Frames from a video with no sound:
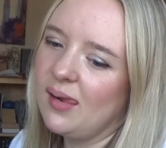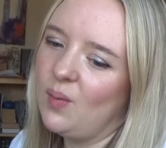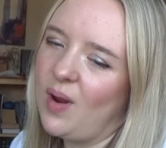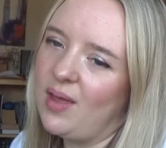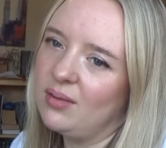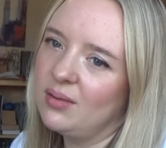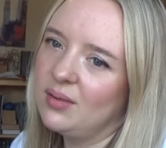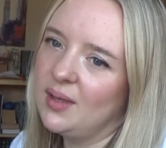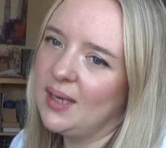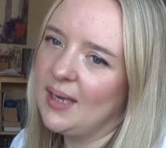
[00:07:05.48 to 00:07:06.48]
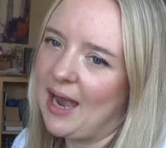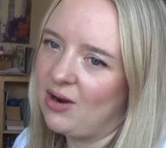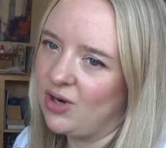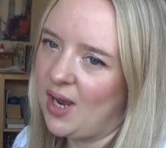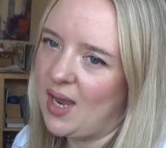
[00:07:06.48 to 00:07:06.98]
with
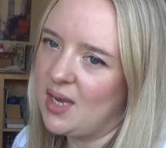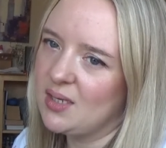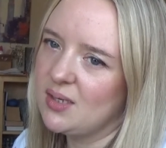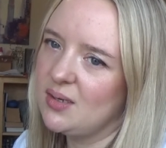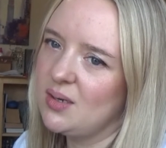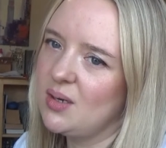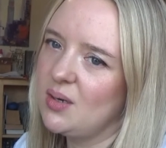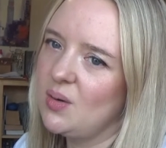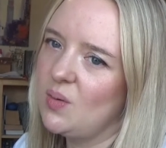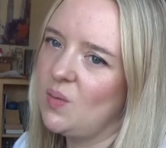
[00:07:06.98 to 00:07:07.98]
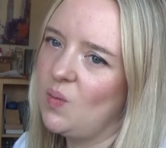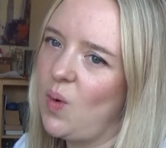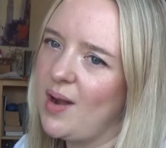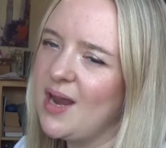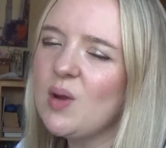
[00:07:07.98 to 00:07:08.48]
Gary
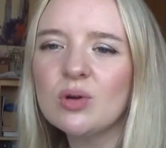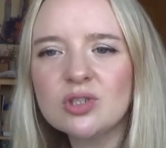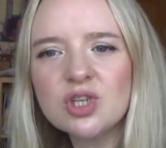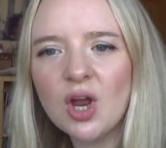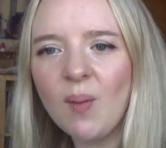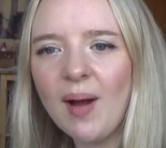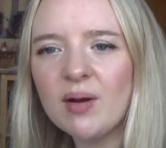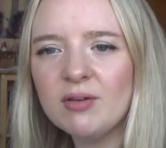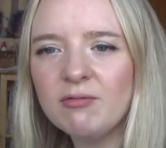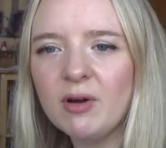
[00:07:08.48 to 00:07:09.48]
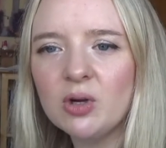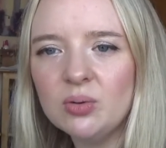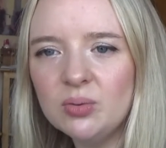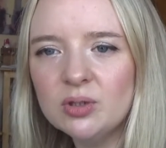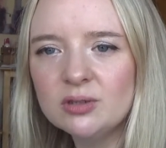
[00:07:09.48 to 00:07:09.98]
when he wants to go out and vote